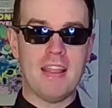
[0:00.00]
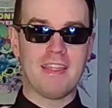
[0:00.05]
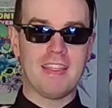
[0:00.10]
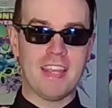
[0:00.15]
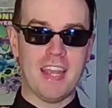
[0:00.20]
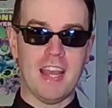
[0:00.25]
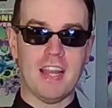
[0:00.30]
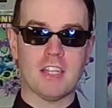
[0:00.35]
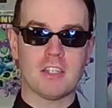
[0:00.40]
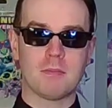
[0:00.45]

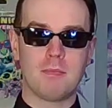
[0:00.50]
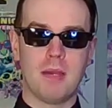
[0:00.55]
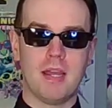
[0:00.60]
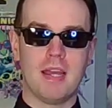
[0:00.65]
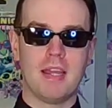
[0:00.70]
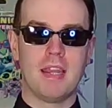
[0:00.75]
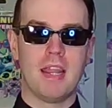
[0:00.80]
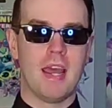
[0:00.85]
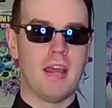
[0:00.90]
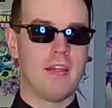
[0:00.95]
the
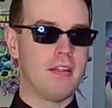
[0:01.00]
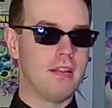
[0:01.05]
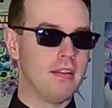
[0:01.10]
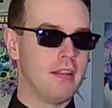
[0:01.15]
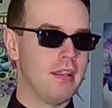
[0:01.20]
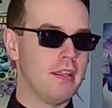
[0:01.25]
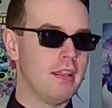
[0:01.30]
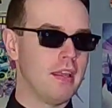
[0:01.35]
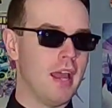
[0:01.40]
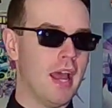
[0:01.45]
X-Men, and
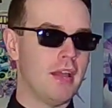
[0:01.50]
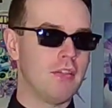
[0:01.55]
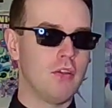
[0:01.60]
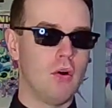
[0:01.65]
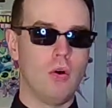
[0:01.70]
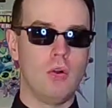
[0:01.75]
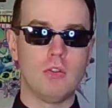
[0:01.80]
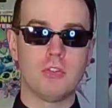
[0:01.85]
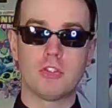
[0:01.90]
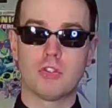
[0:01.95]
they had the
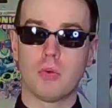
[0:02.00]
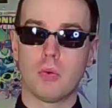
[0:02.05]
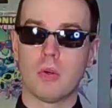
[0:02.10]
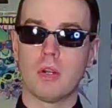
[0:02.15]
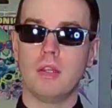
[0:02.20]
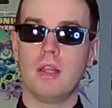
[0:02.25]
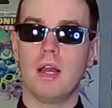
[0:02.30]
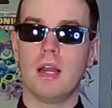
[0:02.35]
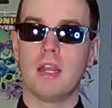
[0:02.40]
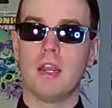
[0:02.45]
whole
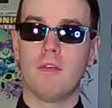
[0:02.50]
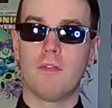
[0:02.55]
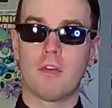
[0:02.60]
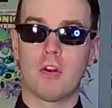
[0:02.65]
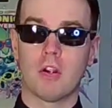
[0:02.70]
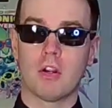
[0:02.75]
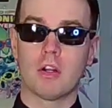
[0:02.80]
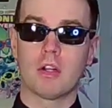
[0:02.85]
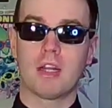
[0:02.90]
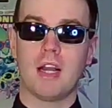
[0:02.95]
storyline of
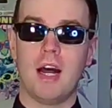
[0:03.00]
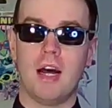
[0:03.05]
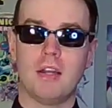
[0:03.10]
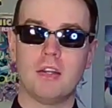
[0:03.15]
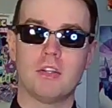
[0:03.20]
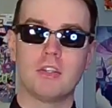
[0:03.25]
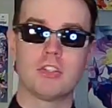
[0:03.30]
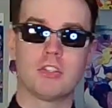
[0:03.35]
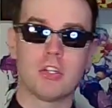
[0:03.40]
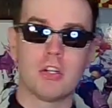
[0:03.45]
Kurt
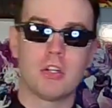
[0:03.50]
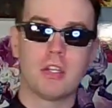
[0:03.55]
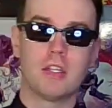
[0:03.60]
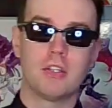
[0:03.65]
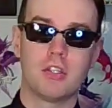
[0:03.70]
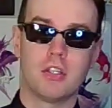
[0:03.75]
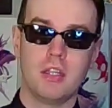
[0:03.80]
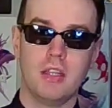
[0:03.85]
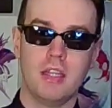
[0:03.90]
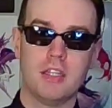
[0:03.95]
Connors turning
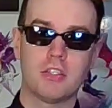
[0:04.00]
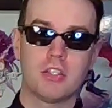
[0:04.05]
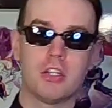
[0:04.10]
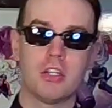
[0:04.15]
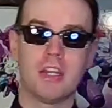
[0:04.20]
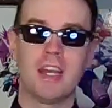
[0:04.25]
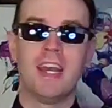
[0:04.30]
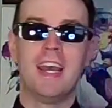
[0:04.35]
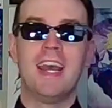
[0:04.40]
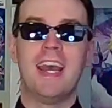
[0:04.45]
into the
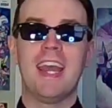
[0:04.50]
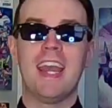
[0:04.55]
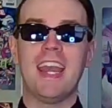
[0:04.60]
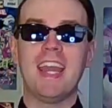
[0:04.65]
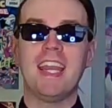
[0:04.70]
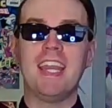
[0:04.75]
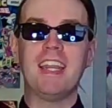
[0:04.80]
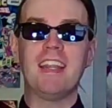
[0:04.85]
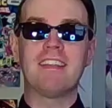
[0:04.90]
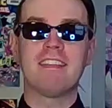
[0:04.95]
Lizard
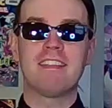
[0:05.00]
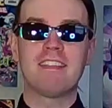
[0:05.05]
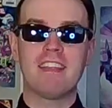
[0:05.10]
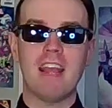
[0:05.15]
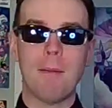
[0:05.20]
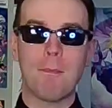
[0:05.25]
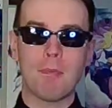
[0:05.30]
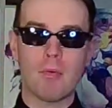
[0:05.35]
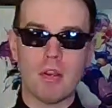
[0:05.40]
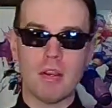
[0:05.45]
in a
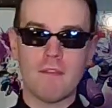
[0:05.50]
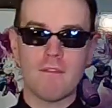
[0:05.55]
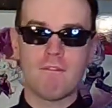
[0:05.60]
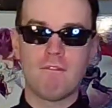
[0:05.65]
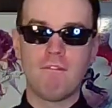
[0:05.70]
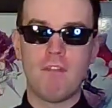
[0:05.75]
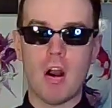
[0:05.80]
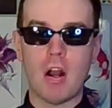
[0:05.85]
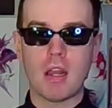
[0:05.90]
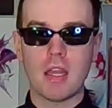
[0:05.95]
separate
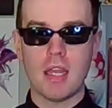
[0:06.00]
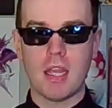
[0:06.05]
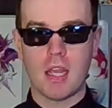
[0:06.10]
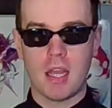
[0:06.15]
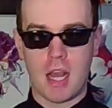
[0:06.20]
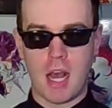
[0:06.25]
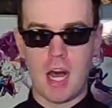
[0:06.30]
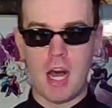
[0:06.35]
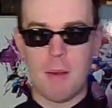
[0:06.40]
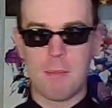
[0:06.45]
fucking
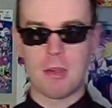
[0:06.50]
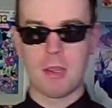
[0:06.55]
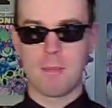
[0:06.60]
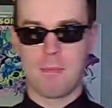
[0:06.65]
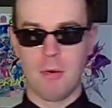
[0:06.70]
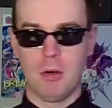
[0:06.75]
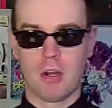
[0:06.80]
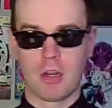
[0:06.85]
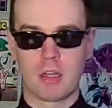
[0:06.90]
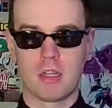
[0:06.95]
comic
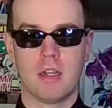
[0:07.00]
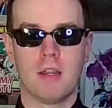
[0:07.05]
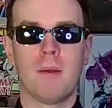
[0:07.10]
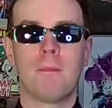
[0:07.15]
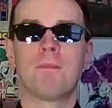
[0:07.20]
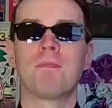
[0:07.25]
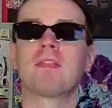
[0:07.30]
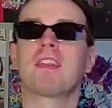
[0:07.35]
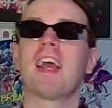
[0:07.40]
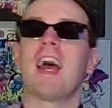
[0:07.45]
book.
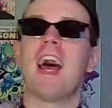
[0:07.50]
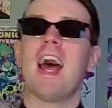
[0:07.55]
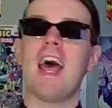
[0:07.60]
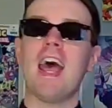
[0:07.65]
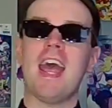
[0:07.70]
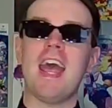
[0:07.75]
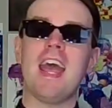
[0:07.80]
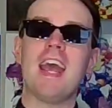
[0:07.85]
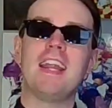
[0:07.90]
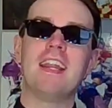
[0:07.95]

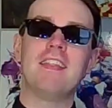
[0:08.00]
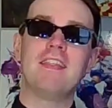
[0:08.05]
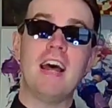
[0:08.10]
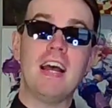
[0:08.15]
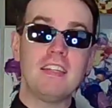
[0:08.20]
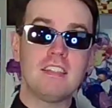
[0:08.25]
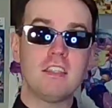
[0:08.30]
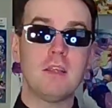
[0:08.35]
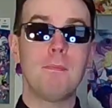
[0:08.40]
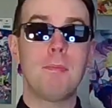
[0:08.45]
And
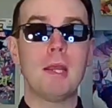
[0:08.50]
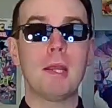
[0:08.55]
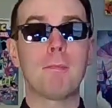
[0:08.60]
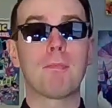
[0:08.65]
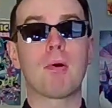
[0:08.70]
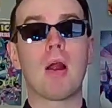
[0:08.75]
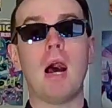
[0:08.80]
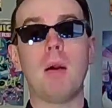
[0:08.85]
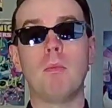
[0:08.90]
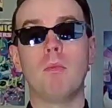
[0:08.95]
that's the big
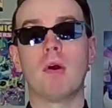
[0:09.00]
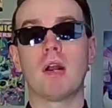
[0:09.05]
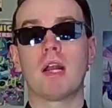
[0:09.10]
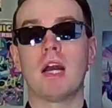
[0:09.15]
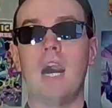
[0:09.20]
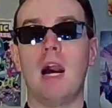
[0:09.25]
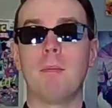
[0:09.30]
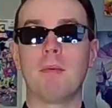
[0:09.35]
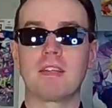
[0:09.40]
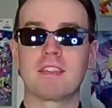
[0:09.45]
problem with
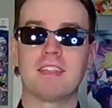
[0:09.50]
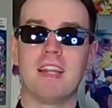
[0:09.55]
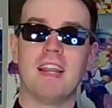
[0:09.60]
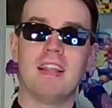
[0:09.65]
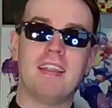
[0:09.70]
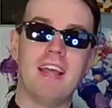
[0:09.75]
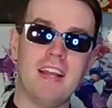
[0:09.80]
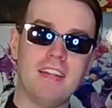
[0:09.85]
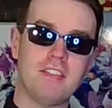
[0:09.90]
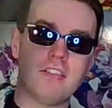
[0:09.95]
comics, and
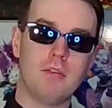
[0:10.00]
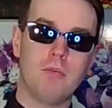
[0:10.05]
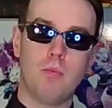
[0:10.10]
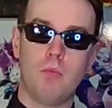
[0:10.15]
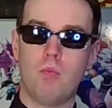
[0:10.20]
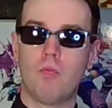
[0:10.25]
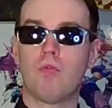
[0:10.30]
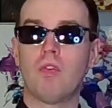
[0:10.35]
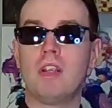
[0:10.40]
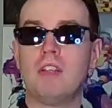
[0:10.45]
that's the
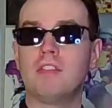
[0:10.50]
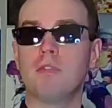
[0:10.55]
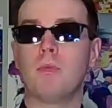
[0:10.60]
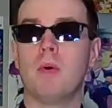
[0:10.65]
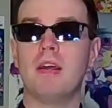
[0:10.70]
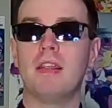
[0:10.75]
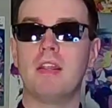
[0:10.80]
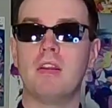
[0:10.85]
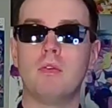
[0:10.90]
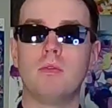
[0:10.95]
reason
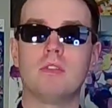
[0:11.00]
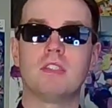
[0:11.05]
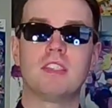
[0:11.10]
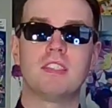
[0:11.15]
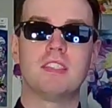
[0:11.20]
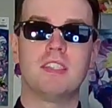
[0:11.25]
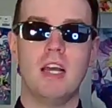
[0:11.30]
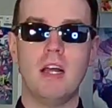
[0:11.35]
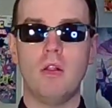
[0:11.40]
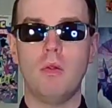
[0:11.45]
why they don't
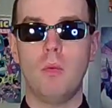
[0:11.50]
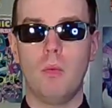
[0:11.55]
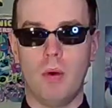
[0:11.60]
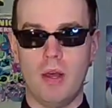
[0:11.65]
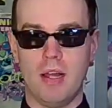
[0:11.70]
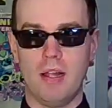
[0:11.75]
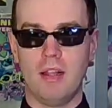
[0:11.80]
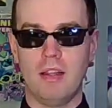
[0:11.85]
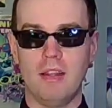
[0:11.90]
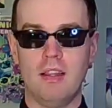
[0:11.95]
sell
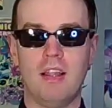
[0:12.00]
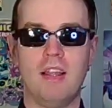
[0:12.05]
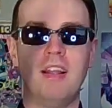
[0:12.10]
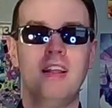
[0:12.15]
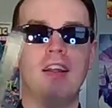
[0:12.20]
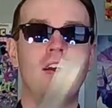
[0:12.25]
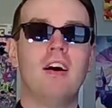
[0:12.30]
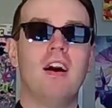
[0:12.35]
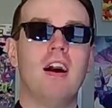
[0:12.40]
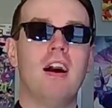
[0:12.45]
well,
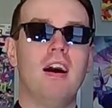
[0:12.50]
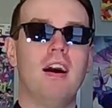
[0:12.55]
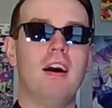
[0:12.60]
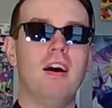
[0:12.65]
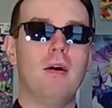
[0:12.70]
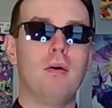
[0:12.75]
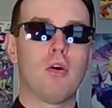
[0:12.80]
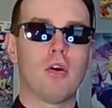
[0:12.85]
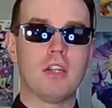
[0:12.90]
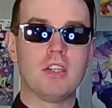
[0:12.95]

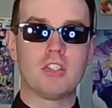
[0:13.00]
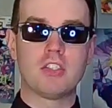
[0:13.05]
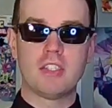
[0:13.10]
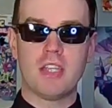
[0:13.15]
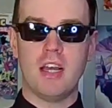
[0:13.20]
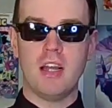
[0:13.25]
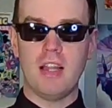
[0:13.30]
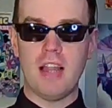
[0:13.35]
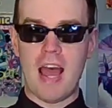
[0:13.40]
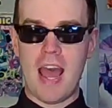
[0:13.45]
or
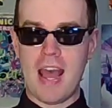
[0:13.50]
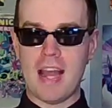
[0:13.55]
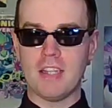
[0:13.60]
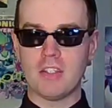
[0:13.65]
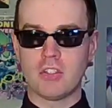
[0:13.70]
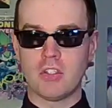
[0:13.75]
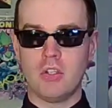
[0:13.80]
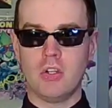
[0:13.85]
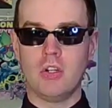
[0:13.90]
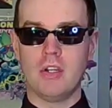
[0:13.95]
sell
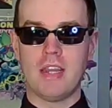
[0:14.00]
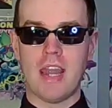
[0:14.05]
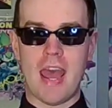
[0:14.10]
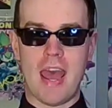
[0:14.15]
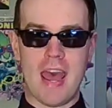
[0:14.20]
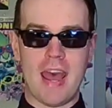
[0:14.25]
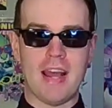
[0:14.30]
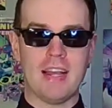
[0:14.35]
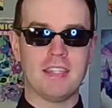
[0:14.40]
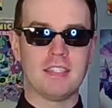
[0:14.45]
as good
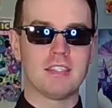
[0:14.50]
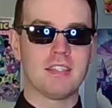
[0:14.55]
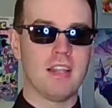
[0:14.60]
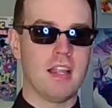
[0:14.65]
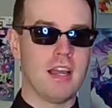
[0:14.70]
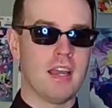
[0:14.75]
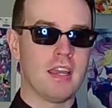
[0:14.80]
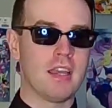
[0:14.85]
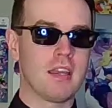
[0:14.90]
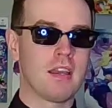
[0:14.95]
as,
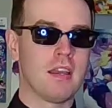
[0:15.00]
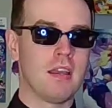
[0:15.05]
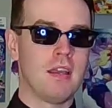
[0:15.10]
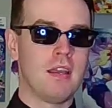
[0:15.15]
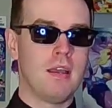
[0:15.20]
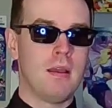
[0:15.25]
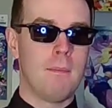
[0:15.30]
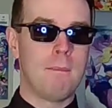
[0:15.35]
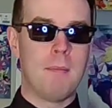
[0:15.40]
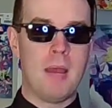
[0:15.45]
like,
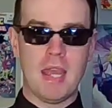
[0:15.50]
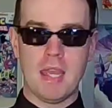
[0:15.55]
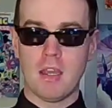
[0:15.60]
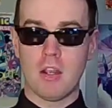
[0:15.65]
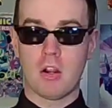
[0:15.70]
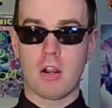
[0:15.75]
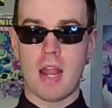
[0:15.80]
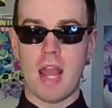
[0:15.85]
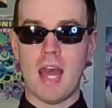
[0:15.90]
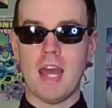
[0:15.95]
manga
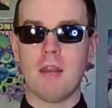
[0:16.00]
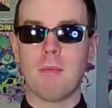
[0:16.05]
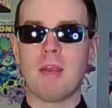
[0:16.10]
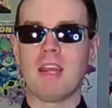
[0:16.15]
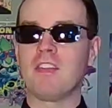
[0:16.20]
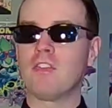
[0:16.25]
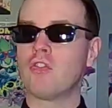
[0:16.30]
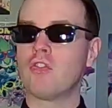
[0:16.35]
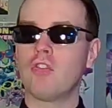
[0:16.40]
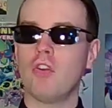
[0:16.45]
or anime.
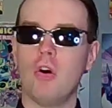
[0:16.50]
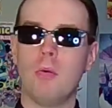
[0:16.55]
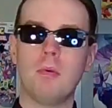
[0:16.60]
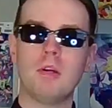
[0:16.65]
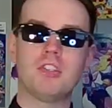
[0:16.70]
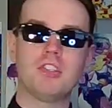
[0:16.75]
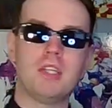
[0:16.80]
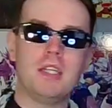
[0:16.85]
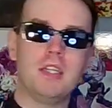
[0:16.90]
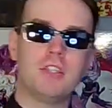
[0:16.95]
It's so
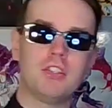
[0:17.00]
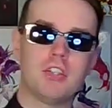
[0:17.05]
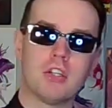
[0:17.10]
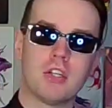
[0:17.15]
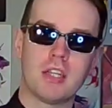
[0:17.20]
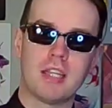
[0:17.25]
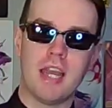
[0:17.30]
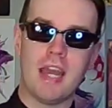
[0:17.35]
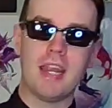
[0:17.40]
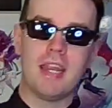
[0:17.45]
much easier to
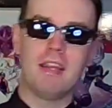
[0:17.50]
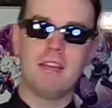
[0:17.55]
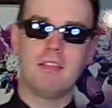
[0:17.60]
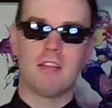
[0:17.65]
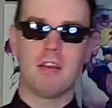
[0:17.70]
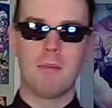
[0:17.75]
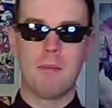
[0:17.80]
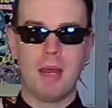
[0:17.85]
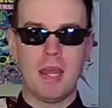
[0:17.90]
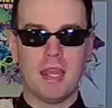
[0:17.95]
get
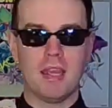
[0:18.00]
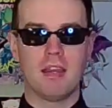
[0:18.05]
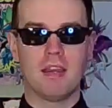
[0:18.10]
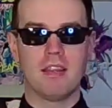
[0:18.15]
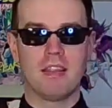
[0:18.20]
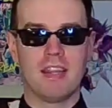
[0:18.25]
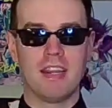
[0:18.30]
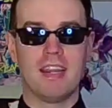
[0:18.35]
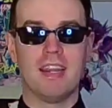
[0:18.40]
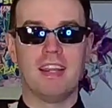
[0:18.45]
into manga
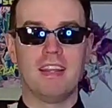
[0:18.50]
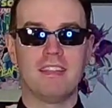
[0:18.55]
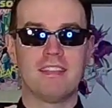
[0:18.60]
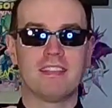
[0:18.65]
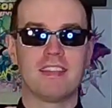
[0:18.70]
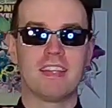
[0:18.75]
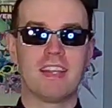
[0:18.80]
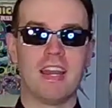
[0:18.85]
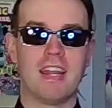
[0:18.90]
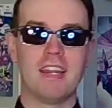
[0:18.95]
than it is
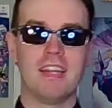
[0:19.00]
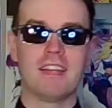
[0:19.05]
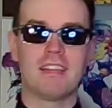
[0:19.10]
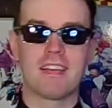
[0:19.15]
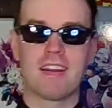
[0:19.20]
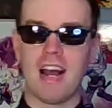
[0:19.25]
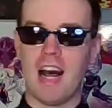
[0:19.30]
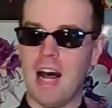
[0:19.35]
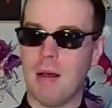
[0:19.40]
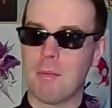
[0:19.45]
to get into
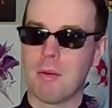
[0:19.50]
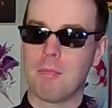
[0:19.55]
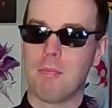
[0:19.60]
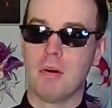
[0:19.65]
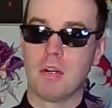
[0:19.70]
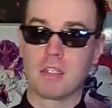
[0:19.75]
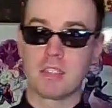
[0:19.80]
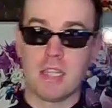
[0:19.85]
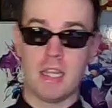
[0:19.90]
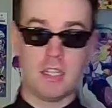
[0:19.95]
comic
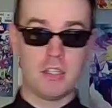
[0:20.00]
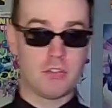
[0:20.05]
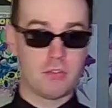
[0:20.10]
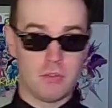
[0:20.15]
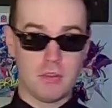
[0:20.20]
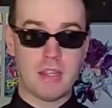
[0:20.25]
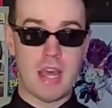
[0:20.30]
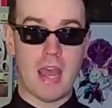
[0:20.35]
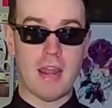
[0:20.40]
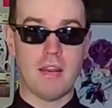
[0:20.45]
books, and
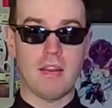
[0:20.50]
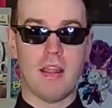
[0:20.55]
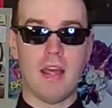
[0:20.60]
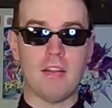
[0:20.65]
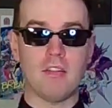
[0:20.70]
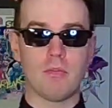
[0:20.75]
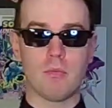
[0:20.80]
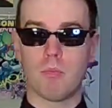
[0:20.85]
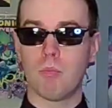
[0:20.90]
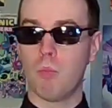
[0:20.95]

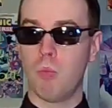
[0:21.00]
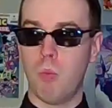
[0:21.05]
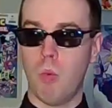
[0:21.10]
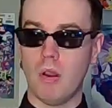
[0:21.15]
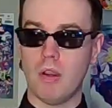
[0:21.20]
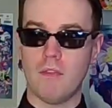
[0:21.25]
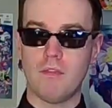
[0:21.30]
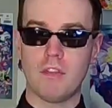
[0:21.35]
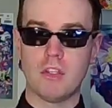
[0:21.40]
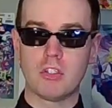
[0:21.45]
that's one
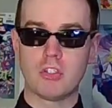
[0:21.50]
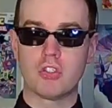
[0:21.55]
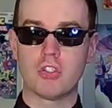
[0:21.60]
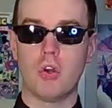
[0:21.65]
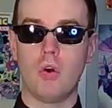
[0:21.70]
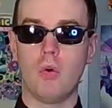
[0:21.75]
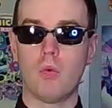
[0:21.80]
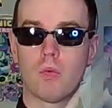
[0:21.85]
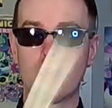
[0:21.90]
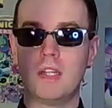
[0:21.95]
of the
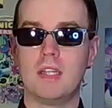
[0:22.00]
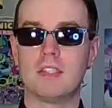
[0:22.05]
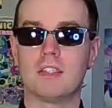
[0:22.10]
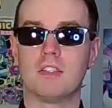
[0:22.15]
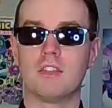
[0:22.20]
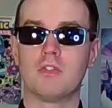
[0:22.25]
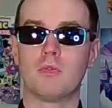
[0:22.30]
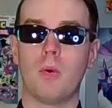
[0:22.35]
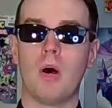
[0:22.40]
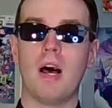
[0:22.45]
sole
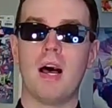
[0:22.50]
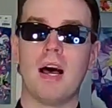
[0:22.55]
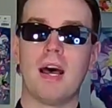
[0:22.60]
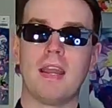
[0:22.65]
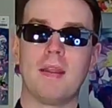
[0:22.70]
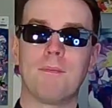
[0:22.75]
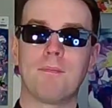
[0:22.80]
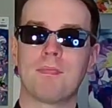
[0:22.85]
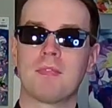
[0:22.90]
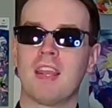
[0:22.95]
reasons
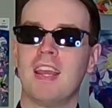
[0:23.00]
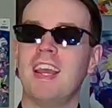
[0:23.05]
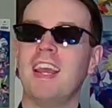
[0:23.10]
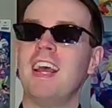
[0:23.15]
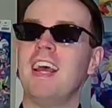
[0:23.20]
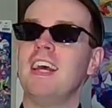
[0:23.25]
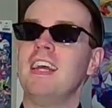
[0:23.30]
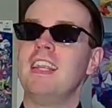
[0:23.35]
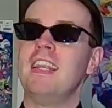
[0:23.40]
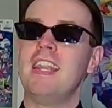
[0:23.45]
why.
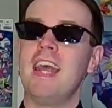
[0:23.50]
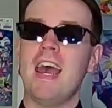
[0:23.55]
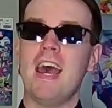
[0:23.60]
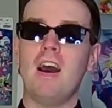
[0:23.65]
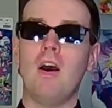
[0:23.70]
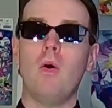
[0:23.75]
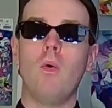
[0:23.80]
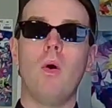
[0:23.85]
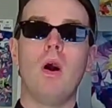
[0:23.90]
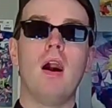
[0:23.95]

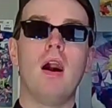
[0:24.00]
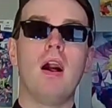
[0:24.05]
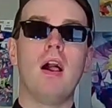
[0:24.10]
Now,